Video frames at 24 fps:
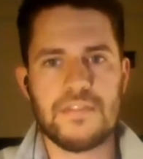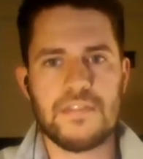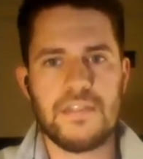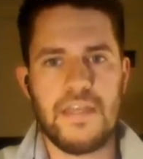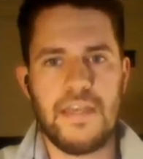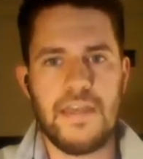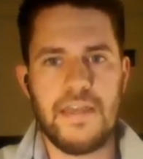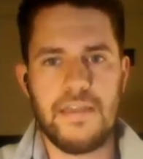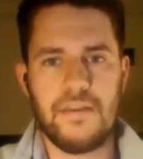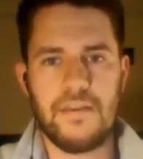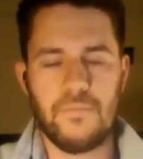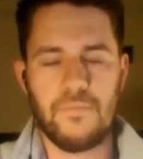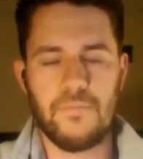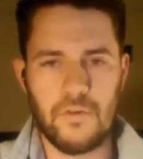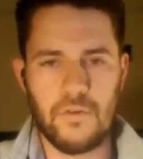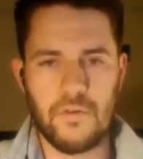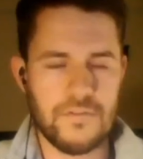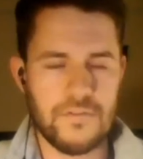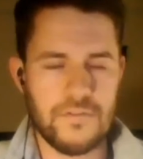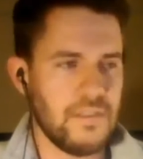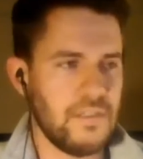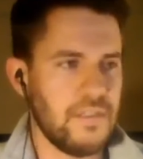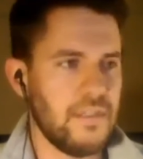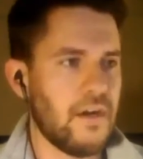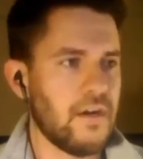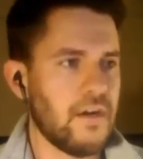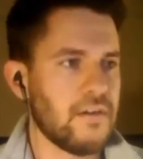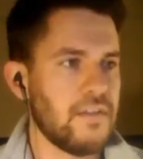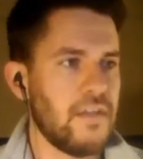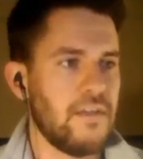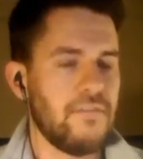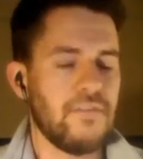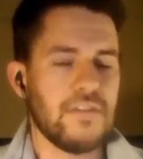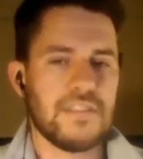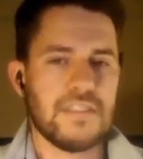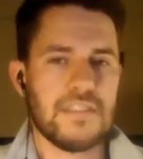and we're losing
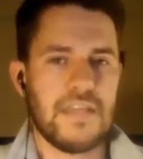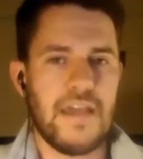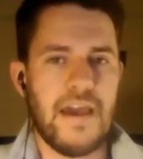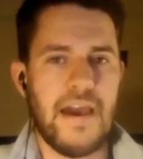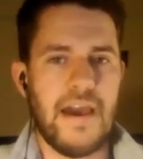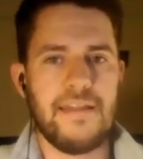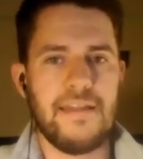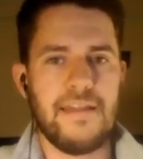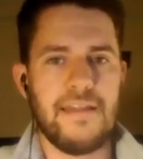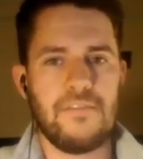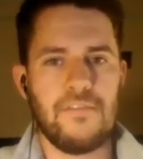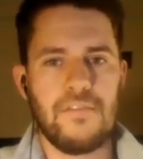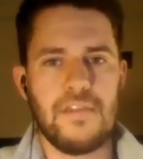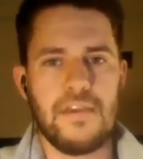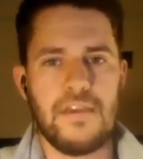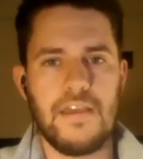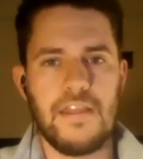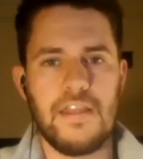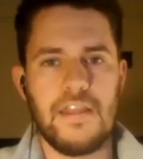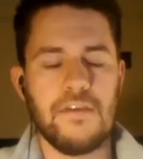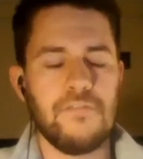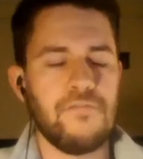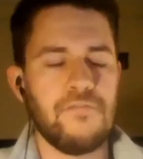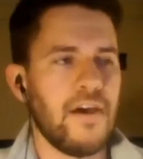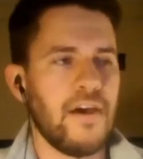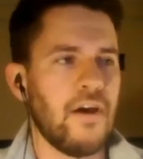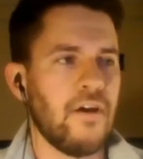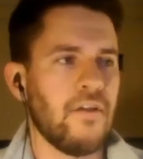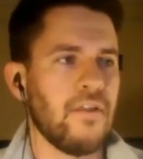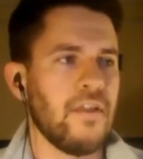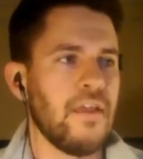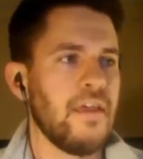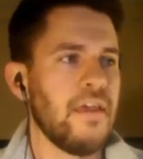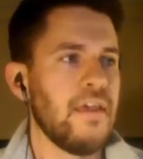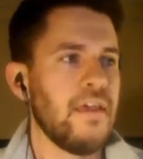Artavis Scott to the NFL.